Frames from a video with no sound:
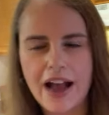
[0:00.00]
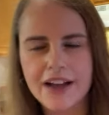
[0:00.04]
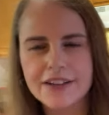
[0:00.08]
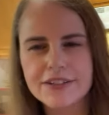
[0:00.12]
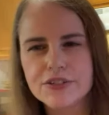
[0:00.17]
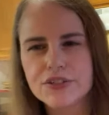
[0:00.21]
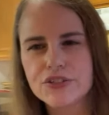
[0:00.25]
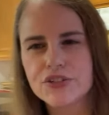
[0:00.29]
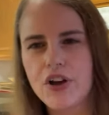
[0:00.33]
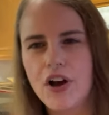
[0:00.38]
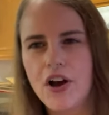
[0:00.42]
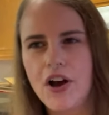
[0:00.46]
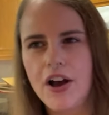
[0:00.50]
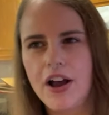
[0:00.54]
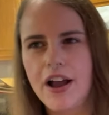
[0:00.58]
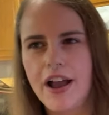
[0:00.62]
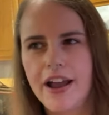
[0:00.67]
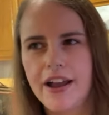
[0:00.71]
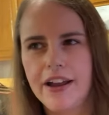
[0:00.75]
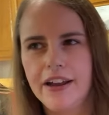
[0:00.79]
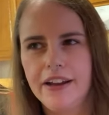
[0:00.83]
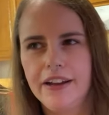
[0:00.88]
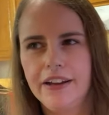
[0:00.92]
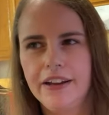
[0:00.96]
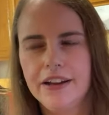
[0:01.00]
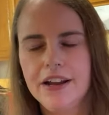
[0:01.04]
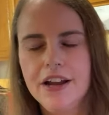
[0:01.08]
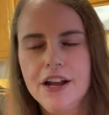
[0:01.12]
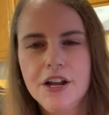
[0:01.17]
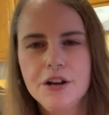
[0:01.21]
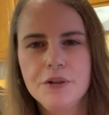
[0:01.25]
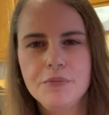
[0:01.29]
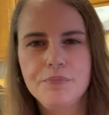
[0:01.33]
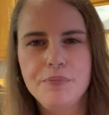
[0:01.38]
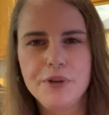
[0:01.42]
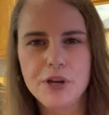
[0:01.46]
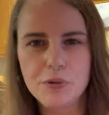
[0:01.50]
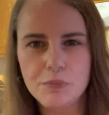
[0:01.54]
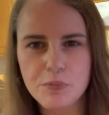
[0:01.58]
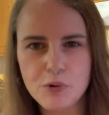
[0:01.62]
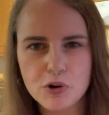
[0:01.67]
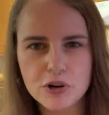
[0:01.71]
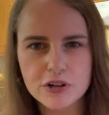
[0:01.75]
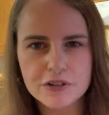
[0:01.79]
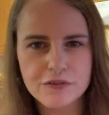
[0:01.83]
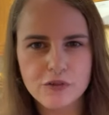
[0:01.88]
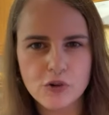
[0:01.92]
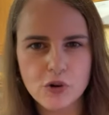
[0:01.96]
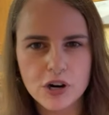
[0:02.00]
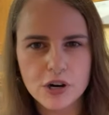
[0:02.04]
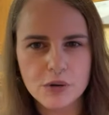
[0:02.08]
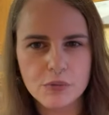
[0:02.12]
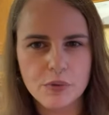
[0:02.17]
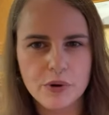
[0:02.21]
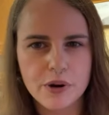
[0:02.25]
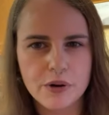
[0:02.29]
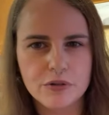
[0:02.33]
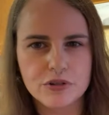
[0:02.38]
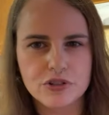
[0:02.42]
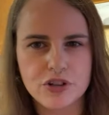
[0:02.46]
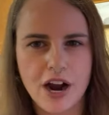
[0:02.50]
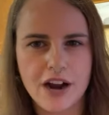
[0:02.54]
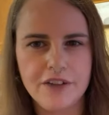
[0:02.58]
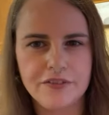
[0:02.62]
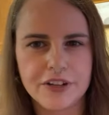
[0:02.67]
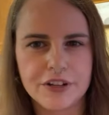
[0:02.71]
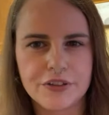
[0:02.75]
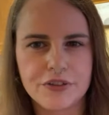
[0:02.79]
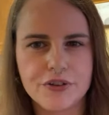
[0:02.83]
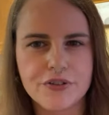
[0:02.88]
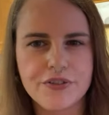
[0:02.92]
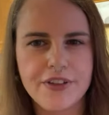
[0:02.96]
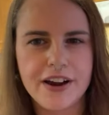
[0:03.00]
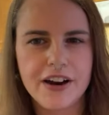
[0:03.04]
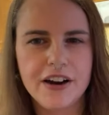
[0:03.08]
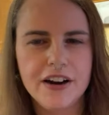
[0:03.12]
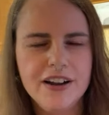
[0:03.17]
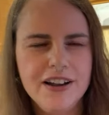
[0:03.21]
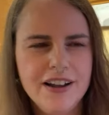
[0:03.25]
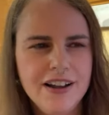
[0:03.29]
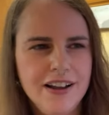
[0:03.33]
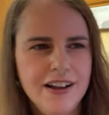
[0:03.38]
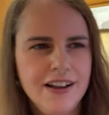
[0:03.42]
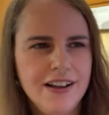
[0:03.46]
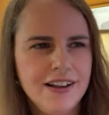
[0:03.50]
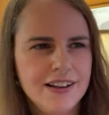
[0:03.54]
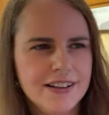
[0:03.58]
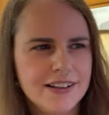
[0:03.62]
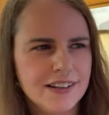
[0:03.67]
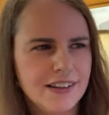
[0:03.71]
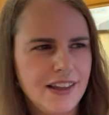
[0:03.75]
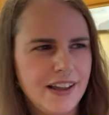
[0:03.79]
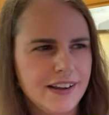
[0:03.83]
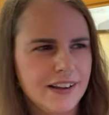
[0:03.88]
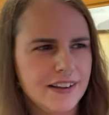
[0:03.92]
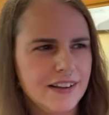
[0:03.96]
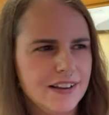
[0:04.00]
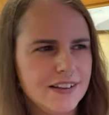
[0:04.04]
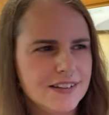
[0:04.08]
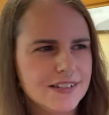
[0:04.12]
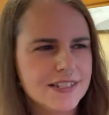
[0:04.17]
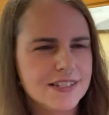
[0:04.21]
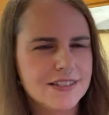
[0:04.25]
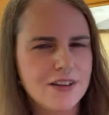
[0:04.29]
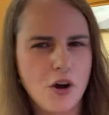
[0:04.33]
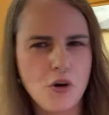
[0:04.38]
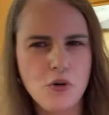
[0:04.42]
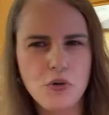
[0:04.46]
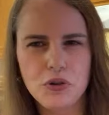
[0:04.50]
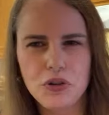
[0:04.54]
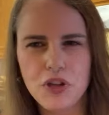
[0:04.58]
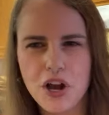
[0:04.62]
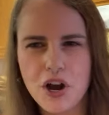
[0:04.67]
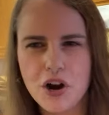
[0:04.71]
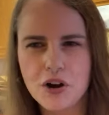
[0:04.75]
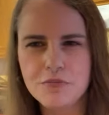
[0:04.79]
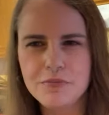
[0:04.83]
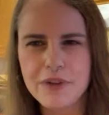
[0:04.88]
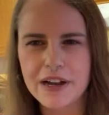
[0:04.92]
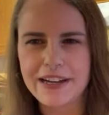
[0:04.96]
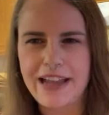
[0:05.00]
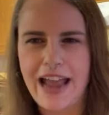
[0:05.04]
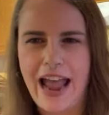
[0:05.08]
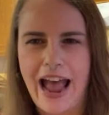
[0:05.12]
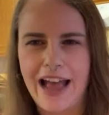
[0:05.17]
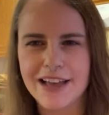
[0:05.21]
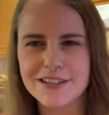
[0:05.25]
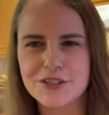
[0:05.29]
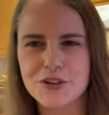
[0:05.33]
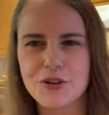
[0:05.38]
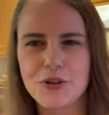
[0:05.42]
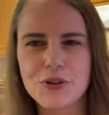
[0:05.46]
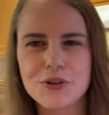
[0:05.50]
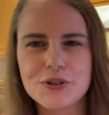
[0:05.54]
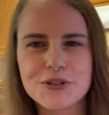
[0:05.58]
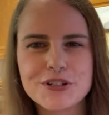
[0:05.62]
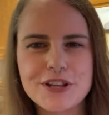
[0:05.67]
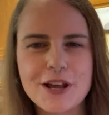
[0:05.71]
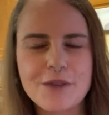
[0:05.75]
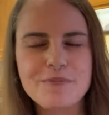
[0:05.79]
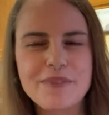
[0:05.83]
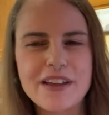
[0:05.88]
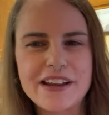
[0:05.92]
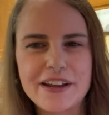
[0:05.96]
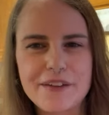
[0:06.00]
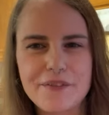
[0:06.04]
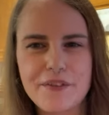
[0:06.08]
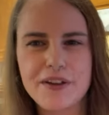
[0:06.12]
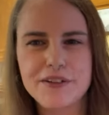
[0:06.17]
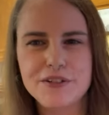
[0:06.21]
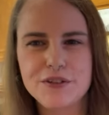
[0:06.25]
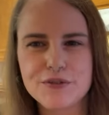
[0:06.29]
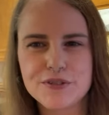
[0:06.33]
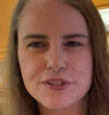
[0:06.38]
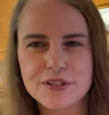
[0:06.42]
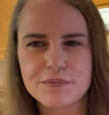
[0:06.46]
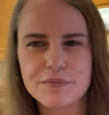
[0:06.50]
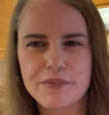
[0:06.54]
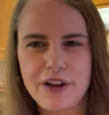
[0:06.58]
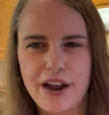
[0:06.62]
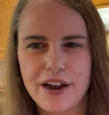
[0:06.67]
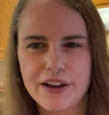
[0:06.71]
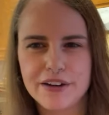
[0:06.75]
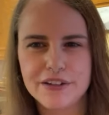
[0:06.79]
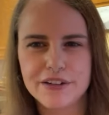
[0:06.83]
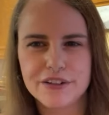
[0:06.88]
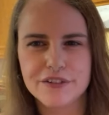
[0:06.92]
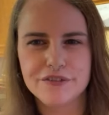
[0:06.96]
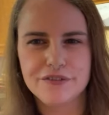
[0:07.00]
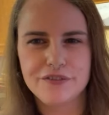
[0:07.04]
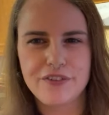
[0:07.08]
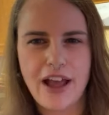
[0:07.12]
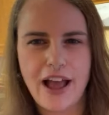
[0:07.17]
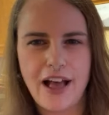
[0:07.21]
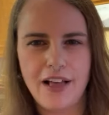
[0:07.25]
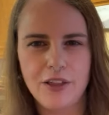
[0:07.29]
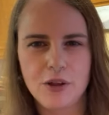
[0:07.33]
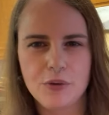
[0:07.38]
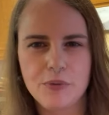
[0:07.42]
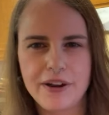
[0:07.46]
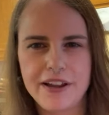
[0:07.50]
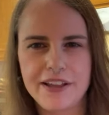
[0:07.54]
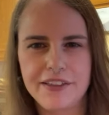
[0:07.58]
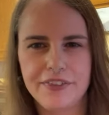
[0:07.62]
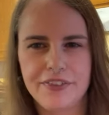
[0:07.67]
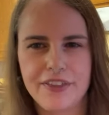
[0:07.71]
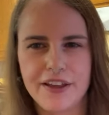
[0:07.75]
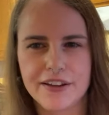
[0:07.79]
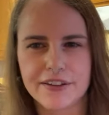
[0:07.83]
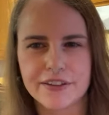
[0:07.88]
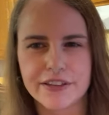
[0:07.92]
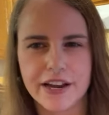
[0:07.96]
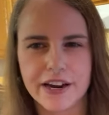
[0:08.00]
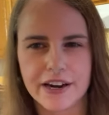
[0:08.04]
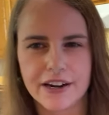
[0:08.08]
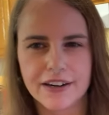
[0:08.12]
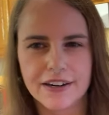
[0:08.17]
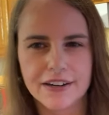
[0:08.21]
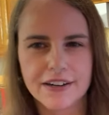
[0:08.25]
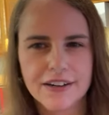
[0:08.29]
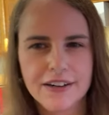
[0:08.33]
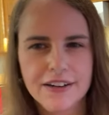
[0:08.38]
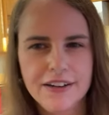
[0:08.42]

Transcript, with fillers: I saw a billboard for it when we were driving through there, like Oklahoma Castle or something, and they do some kind of Halloween thing there.